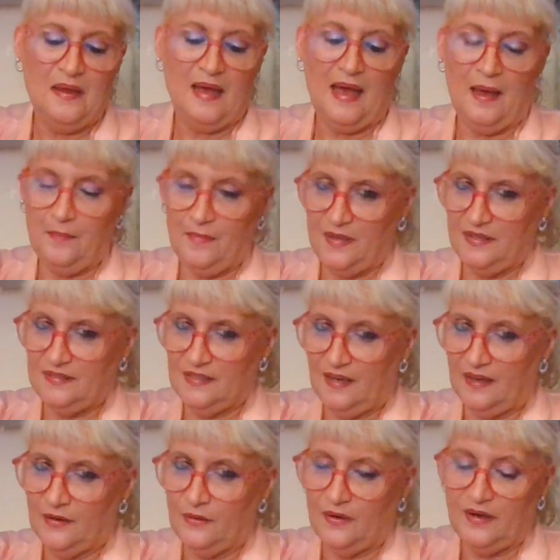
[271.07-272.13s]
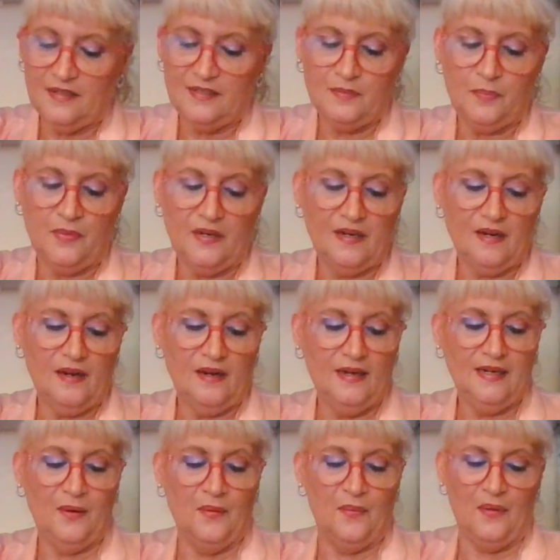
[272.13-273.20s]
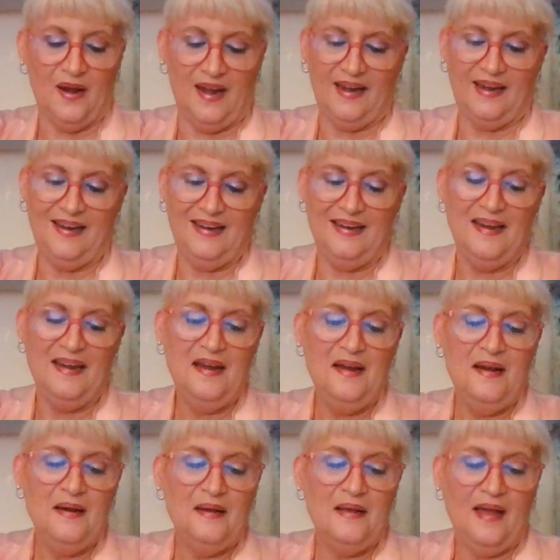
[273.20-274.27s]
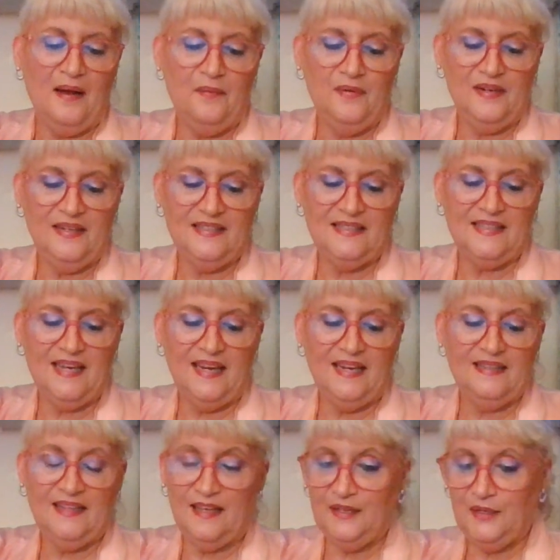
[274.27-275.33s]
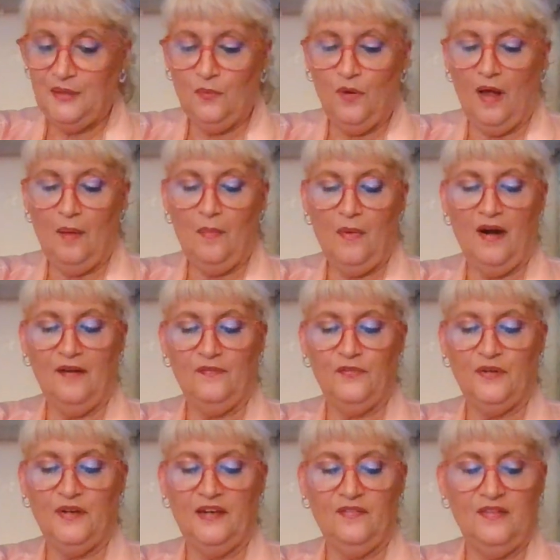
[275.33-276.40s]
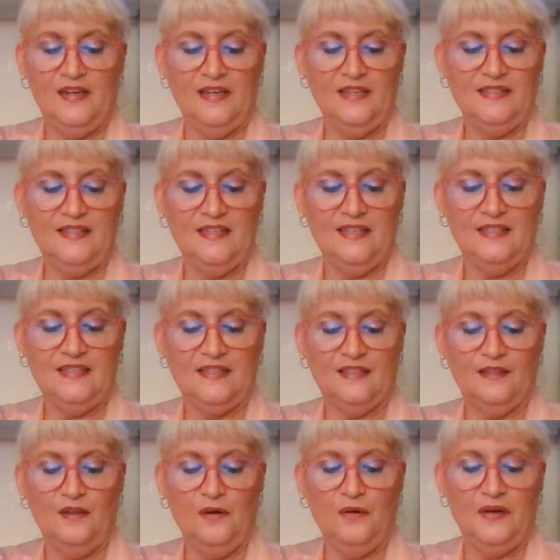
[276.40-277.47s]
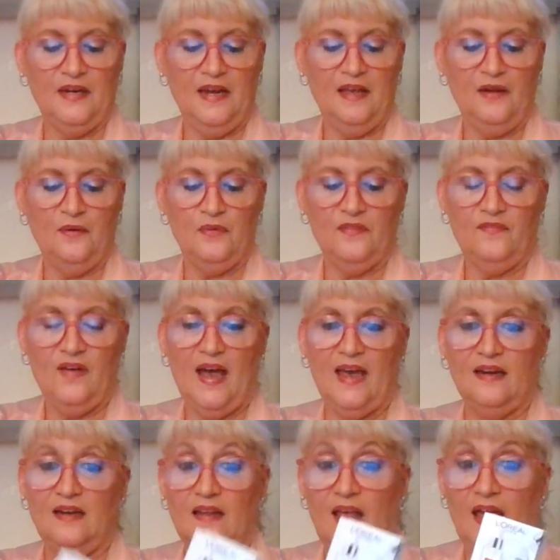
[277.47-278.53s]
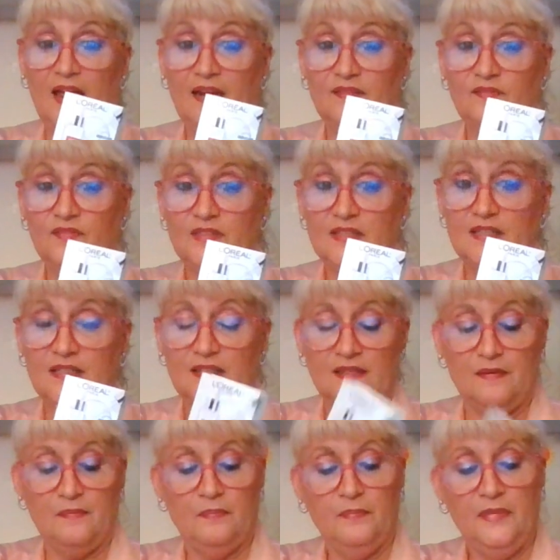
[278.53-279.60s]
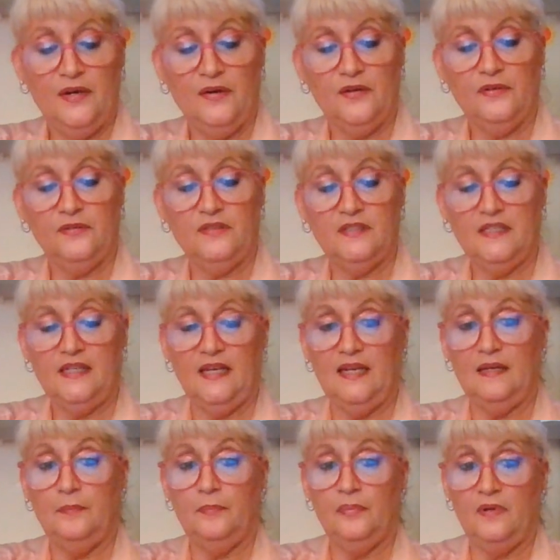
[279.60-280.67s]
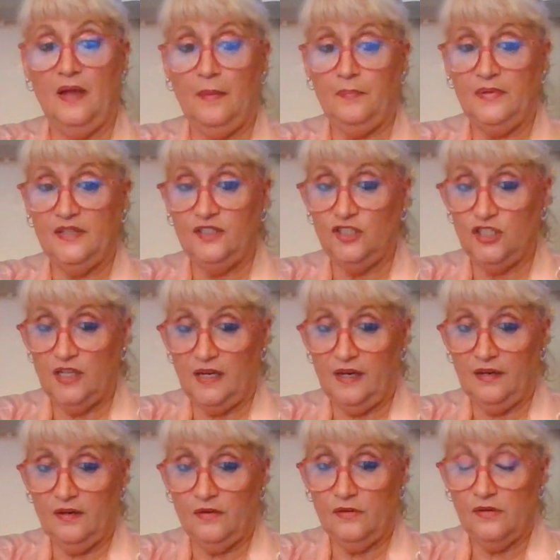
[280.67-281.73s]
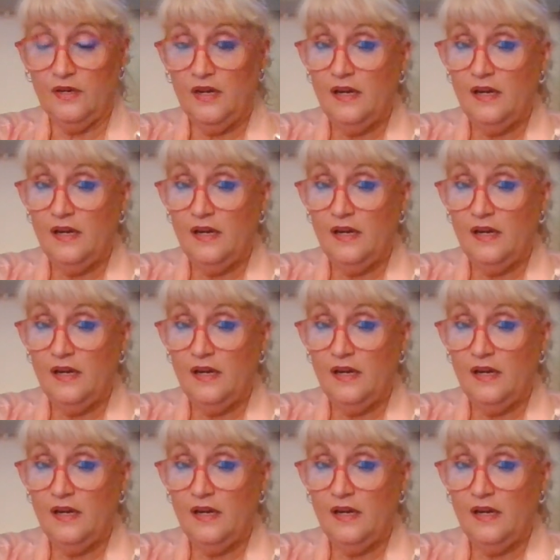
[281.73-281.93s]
I must digress, but anyway, I want to say thank you Walmart for giving us this L'Oreal Revitalite Miracle Skin Plumping Gel.